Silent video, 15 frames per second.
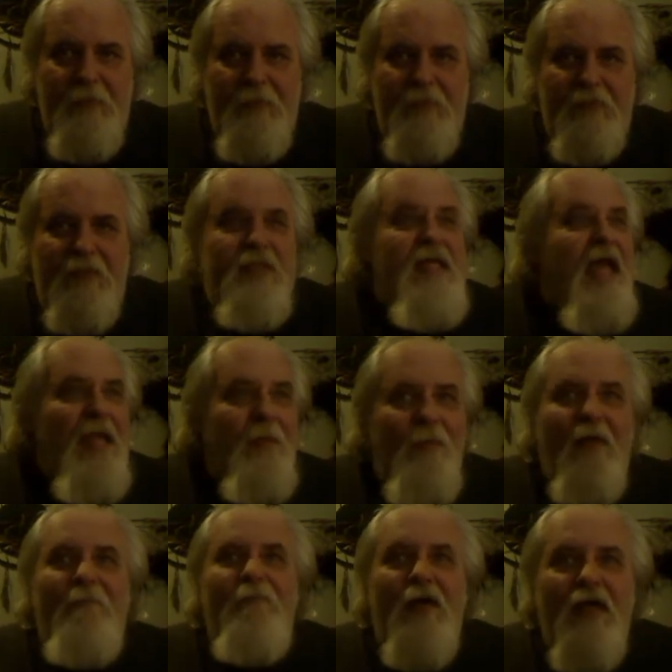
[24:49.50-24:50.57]
To take
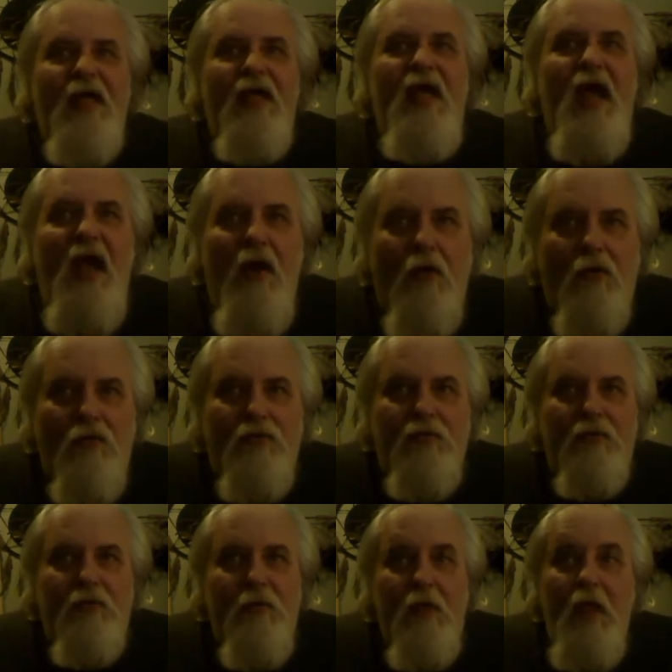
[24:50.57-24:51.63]
my fucking
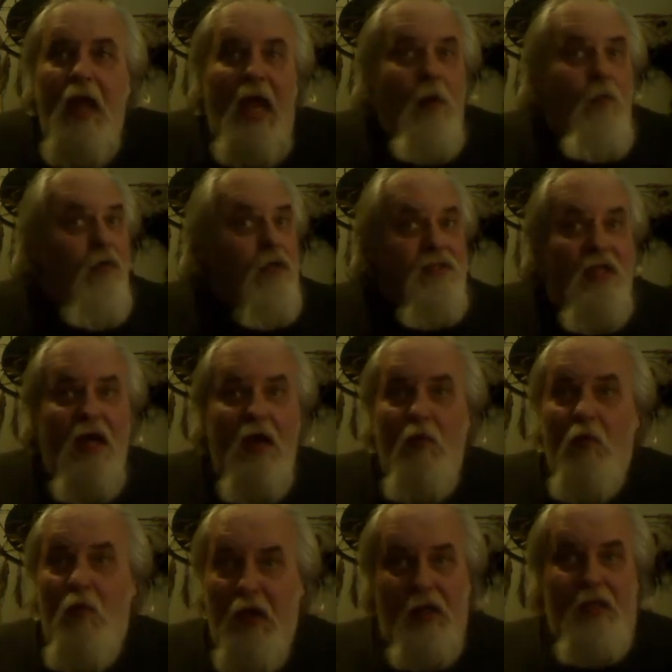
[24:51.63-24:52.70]
house. And was not
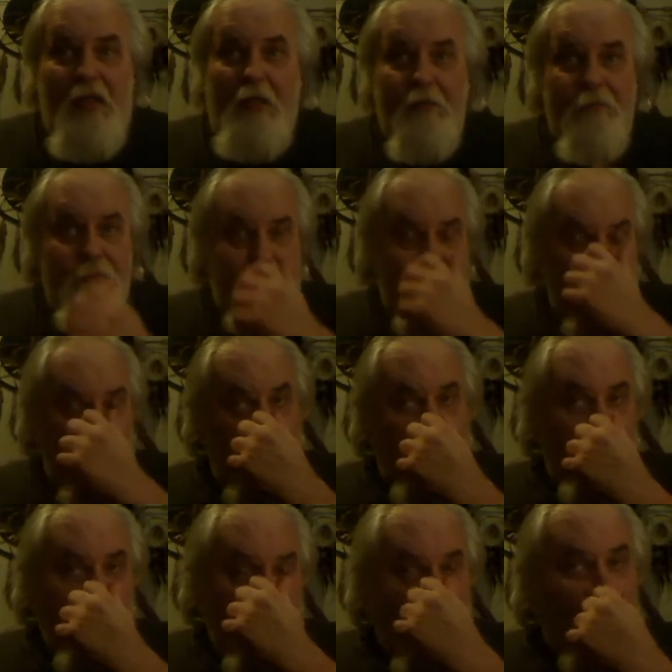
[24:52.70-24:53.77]
willing
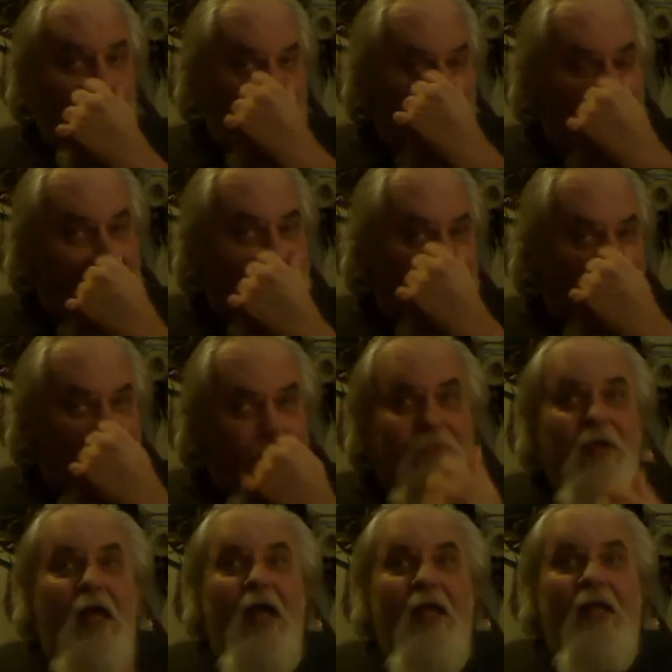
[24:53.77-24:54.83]
to work with me
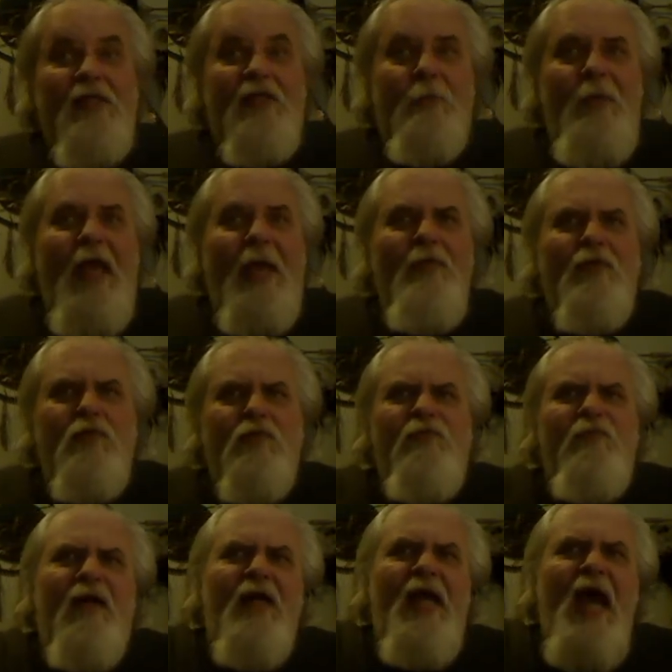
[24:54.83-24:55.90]
unless the payments was
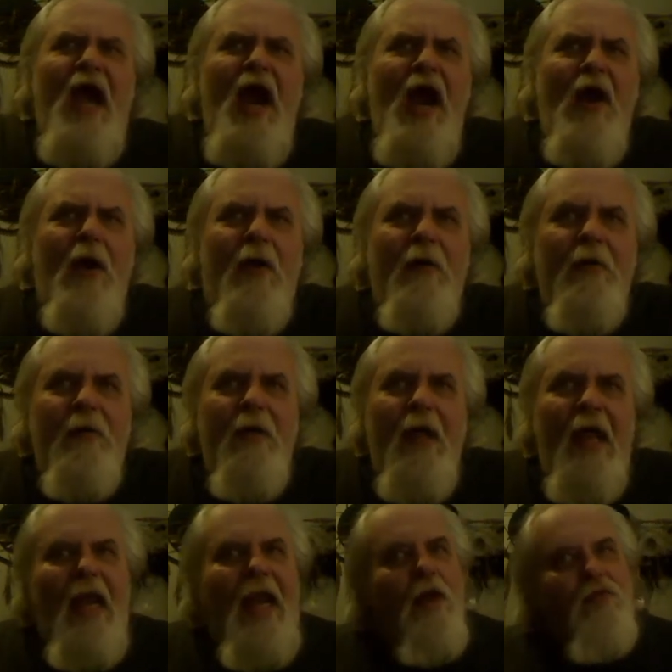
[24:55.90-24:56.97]
fucking higher.
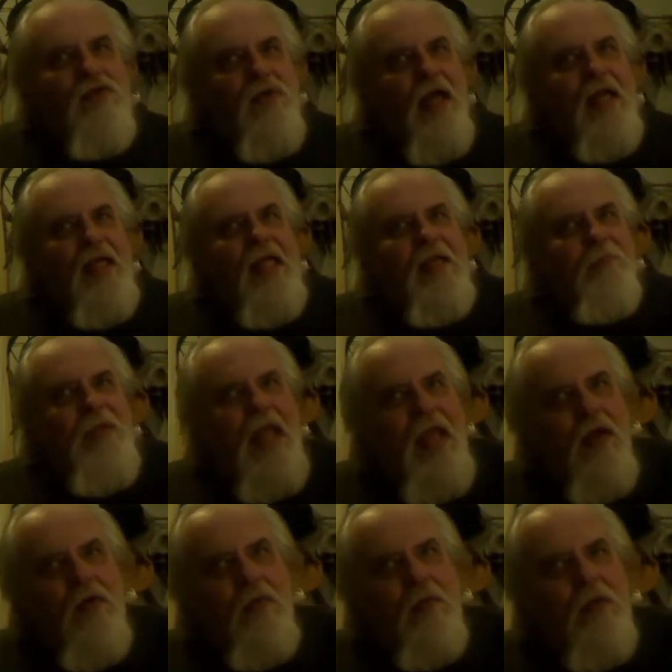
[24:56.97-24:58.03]
And I was trying to get them
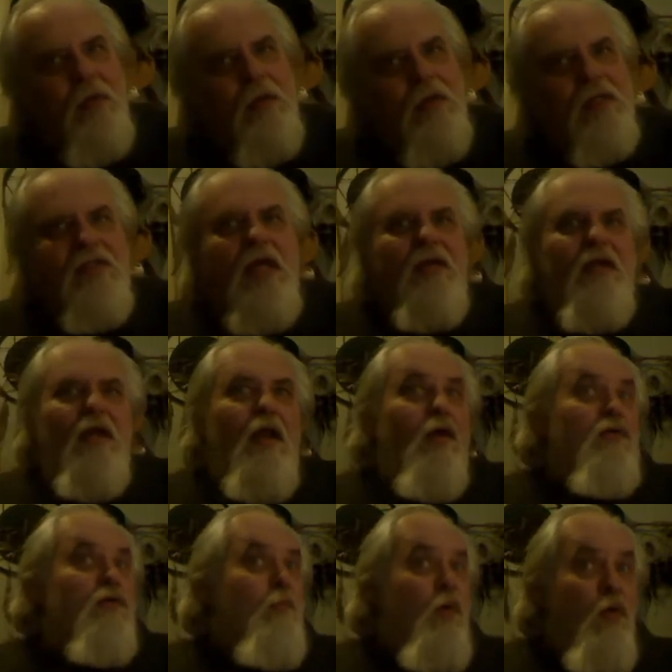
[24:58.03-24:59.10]
down. Because I done
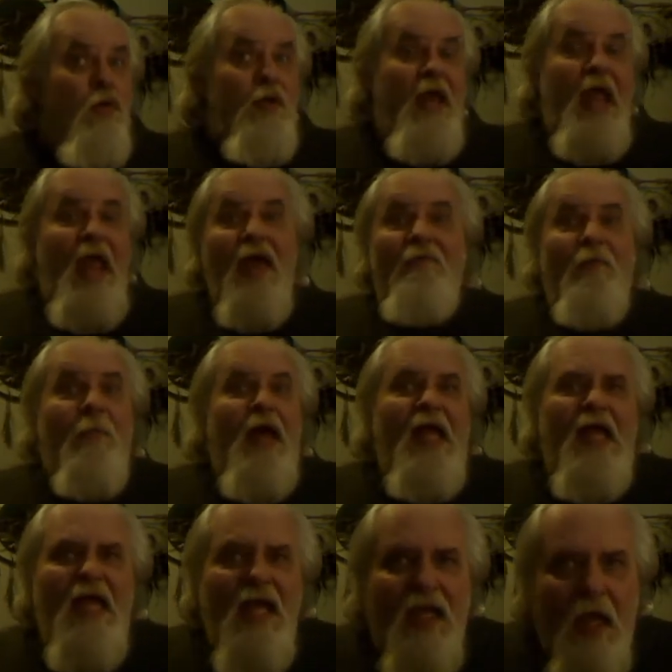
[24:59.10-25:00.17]
lost more than half of my
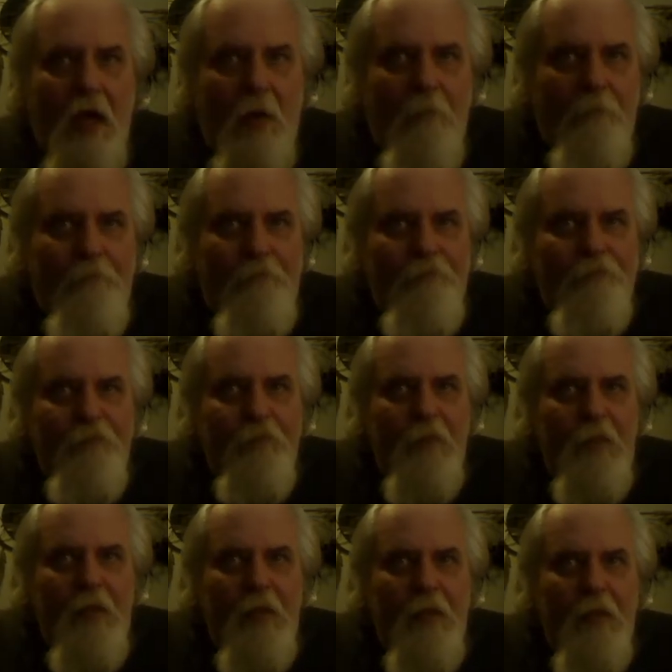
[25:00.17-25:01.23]
income.
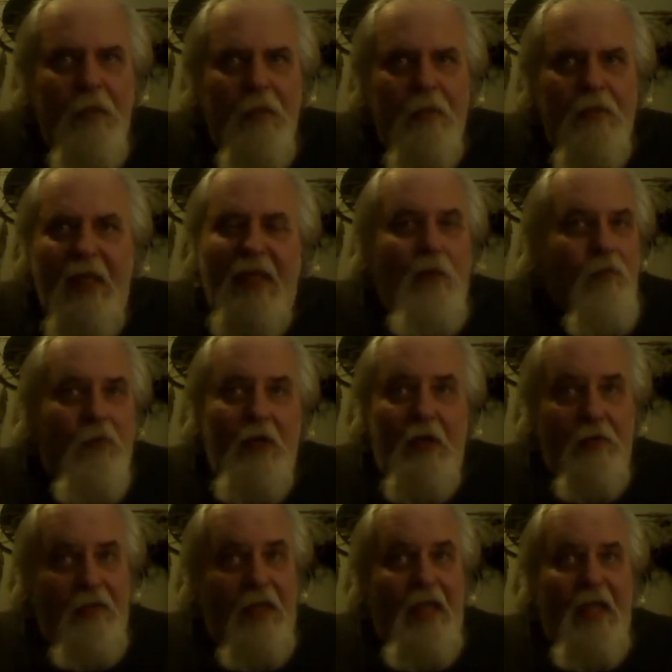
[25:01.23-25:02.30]
They didn't want to
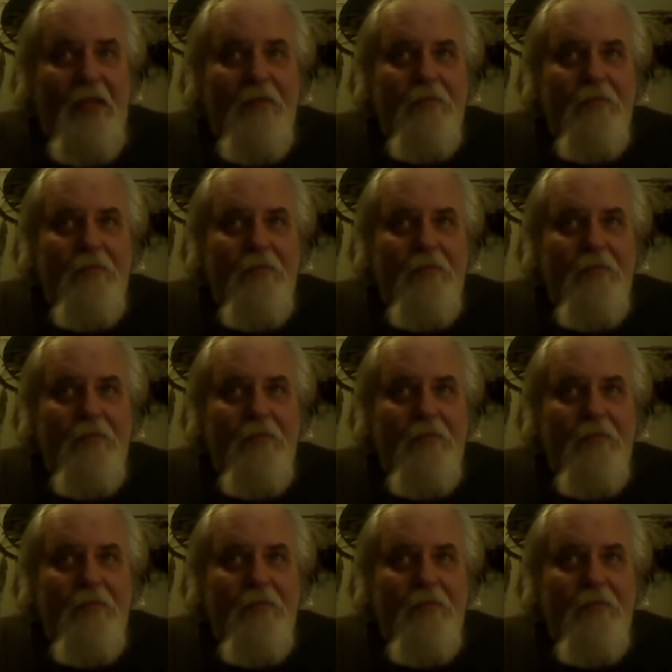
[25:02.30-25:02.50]
hear that.